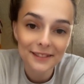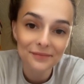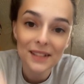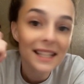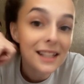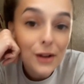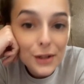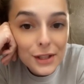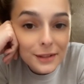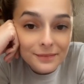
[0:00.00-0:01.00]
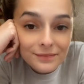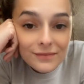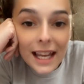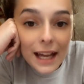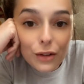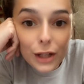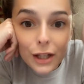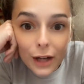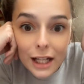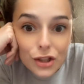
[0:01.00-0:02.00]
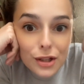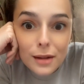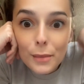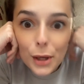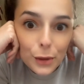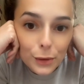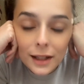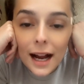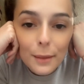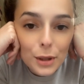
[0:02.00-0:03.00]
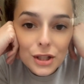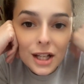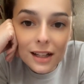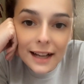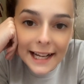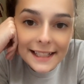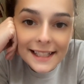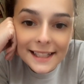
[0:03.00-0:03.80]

This is awesome. Cattle Creek Ranch to the moon. I appreciate you guys.